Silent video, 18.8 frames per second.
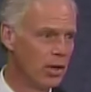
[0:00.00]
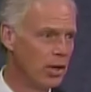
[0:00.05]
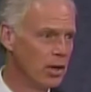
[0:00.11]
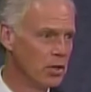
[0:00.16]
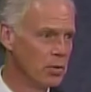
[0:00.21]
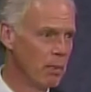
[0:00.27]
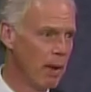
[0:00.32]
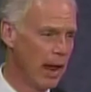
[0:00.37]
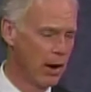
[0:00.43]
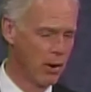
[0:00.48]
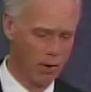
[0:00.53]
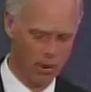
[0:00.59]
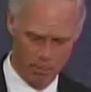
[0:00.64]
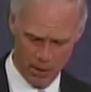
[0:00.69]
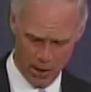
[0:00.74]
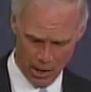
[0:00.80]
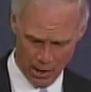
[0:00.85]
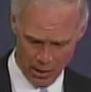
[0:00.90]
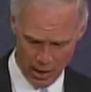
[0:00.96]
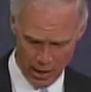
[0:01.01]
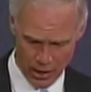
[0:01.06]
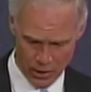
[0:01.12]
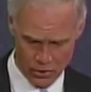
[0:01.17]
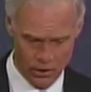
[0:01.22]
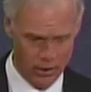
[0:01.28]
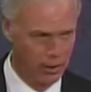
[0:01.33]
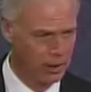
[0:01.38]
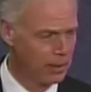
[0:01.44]
and it's bankrupting our
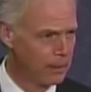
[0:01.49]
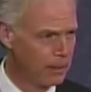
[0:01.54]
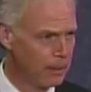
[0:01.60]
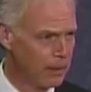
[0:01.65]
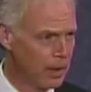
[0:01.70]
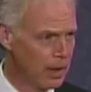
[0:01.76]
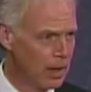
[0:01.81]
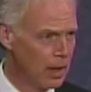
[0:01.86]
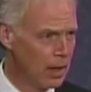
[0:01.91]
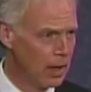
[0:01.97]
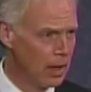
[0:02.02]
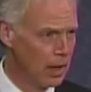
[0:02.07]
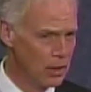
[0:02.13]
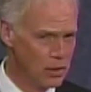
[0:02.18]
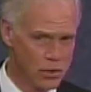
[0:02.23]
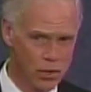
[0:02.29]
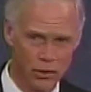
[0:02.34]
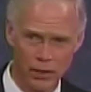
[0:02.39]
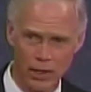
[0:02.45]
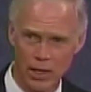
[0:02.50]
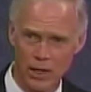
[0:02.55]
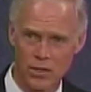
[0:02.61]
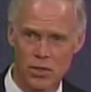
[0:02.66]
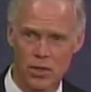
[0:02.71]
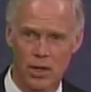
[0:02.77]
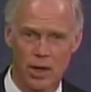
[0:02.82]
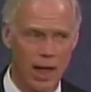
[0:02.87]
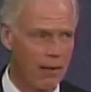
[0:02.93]
nation. And certainly,
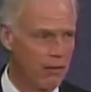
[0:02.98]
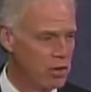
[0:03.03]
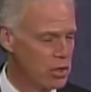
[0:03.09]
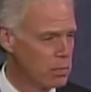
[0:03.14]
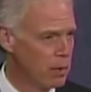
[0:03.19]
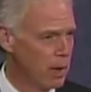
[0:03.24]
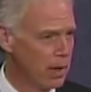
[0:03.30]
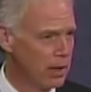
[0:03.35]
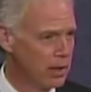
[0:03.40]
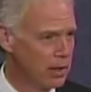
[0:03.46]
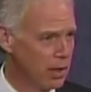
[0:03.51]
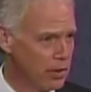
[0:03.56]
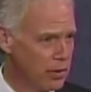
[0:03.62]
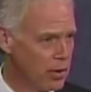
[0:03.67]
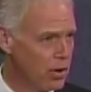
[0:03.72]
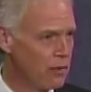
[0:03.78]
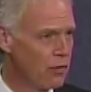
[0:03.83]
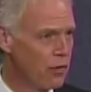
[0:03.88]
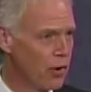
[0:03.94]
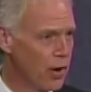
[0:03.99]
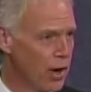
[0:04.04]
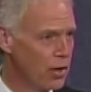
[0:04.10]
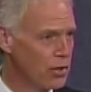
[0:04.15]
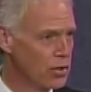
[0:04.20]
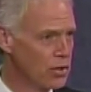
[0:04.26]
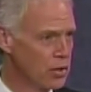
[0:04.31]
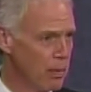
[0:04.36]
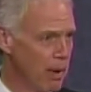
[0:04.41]
as having spent 34
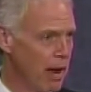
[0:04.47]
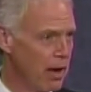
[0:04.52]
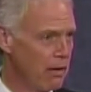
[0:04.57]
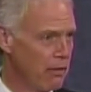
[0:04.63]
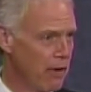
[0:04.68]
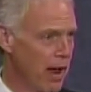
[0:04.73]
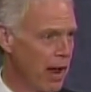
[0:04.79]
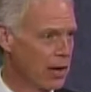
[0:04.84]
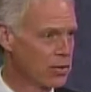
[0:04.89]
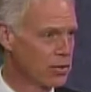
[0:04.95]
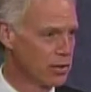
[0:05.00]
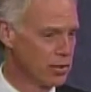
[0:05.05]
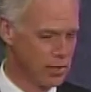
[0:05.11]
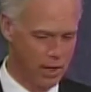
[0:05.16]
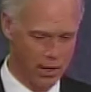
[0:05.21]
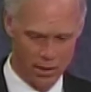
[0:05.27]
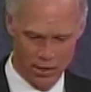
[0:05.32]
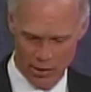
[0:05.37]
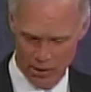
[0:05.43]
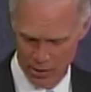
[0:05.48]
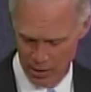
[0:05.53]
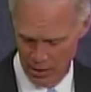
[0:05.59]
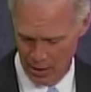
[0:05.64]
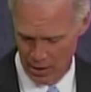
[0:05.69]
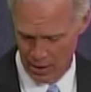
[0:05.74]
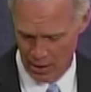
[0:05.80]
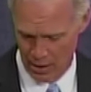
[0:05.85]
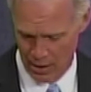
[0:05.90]
years as a manufacturer, Senator,
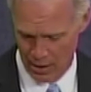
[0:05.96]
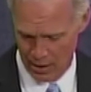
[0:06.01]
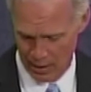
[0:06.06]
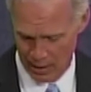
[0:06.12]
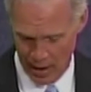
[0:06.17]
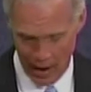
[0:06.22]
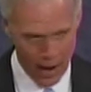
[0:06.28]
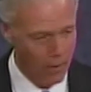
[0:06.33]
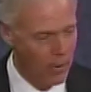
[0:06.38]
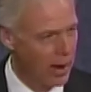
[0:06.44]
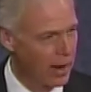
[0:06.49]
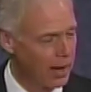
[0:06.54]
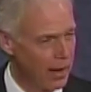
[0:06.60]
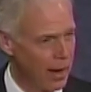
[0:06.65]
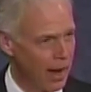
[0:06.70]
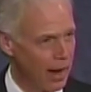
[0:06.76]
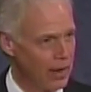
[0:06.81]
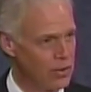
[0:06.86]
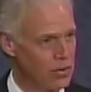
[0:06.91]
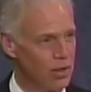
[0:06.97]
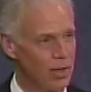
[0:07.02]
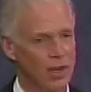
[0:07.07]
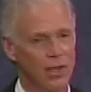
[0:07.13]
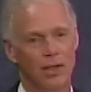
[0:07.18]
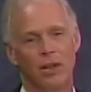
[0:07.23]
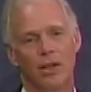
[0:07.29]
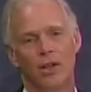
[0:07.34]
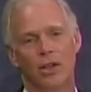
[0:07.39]
I recognize
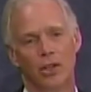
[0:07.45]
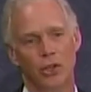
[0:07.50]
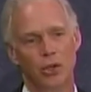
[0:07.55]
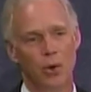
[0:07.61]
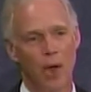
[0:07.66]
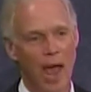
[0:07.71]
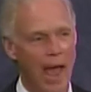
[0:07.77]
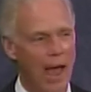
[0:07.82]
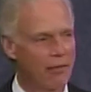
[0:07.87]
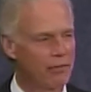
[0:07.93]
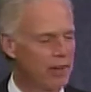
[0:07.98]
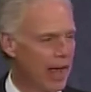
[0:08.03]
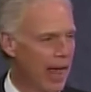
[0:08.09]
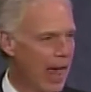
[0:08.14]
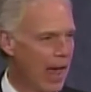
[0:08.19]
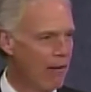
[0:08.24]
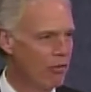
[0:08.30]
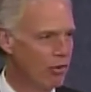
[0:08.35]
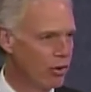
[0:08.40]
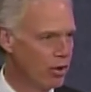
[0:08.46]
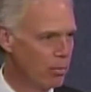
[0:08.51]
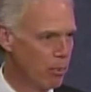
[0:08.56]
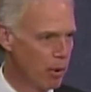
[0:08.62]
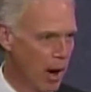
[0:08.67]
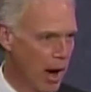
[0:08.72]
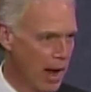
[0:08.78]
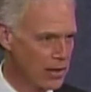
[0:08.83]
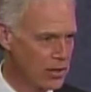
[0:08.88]
that you have to have a good
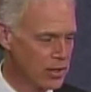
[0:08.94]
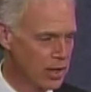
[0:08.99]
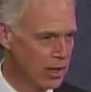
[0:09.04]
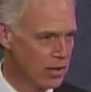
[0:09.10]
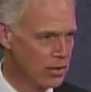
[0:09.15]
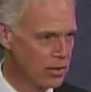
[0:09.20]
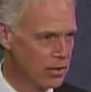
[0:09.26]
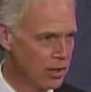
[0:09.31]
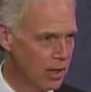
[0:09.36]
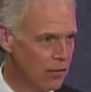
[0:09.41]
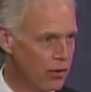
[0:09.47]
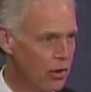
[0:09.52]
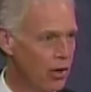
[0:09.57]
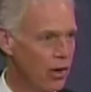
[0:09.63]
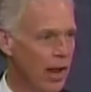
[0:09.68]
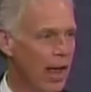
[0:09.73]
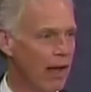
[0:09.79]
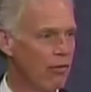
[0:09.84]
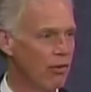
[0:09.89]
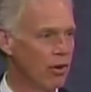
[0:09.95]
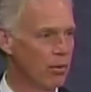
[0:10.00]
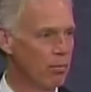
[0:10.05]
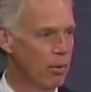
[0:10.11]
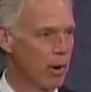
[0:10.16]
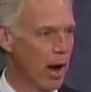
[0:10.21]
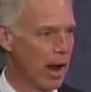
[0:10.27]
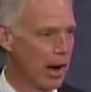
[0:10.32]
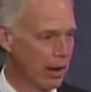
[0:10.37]
process if you're going to have a good
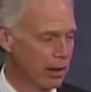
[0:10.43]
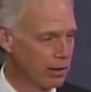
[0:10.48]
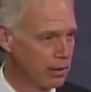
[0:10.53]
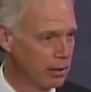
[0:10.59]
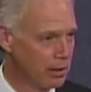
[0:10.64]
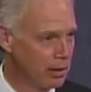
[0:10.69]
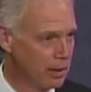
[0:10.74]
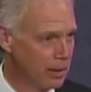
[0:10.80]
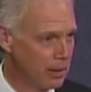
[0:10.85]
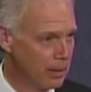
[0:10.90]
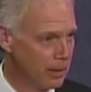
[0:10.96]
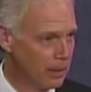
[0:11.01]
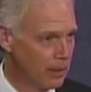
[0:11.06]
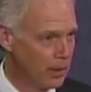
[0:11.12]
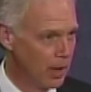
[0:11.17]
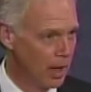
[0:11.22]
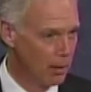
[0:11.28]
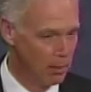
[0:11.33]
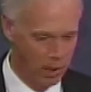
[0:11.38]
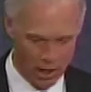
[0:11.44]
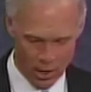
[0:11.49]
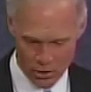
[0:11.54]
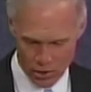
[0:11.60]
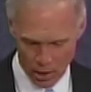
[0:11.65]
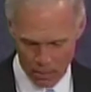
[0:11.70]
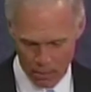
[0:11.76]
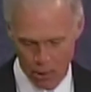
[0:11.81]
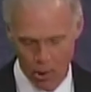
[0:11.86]
product. And because
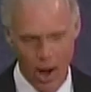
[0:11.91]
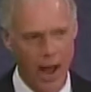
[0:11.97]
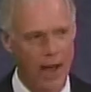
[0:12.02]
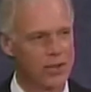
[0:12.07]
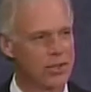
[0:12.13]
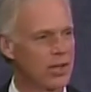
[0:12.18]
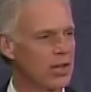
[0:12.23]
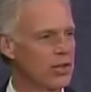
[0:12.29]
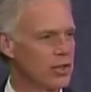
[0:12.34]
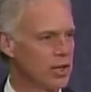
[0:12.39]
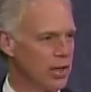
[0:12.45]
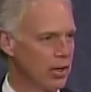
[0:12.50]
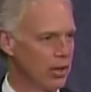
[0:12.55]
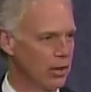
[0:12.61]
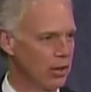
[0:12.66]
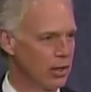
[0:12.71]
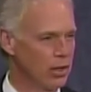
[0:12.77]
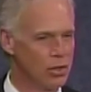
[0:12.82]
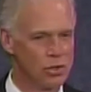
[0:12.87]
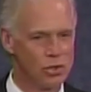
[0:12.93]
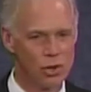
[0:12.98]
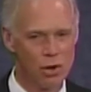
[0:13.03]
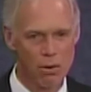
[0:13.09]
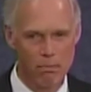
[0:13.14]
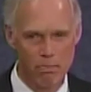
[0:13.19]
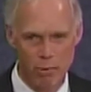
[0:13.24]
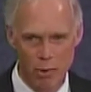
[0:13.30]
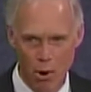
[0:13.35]
our process here is
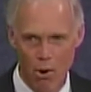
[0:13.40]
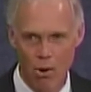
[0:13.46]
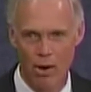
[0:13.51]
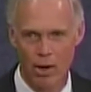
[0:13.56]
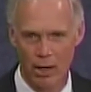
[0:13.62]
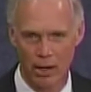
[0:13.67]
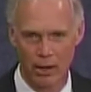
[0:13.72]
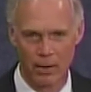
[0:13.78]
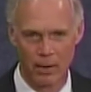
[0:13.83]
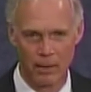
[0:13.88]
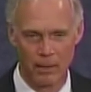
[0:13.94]
so broken,